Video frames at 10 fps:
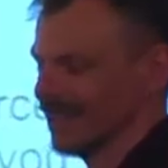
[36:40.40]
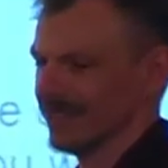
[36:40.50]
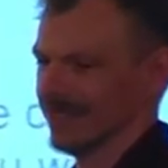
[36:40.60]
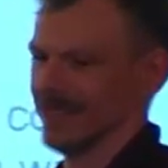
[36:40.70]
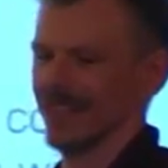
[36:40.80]

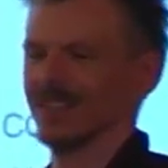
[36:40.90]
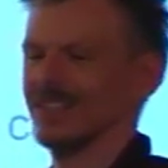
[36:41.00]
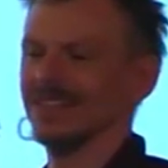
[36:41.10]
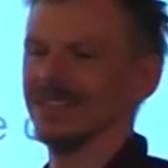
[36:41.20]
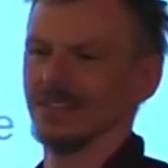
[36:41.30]
it's like
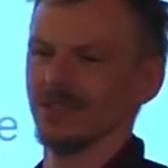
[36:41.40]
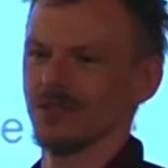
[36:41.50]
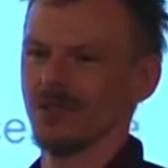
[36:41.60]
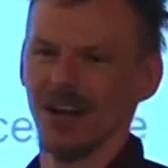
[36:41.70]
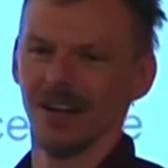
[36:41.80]
easy to
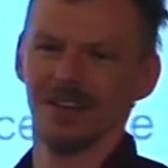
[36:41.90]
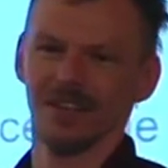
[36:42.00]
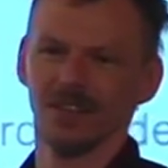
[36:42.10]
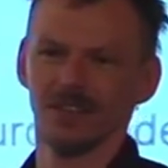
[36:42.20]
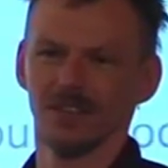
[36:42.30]
try.
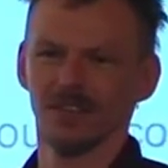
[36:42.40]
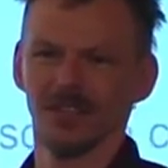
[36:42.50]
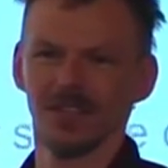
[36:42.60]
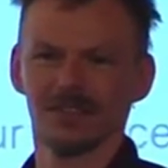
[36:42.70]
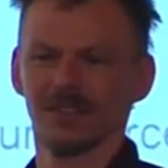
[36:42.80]
You
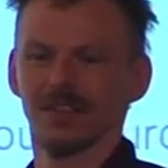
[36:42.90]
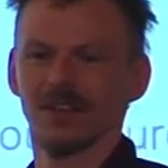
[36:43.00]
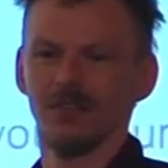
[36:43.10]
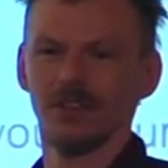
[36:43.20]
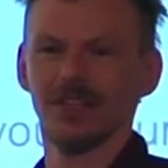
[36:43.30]
just
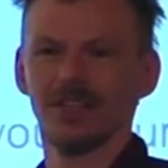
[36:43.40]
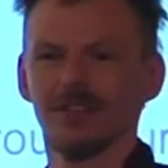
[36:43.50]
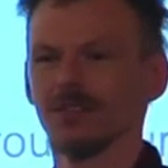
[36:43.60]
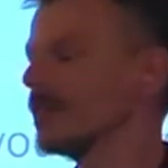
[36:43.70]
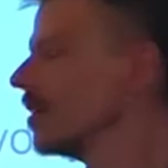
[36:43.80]

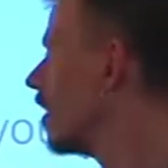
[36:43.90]
configure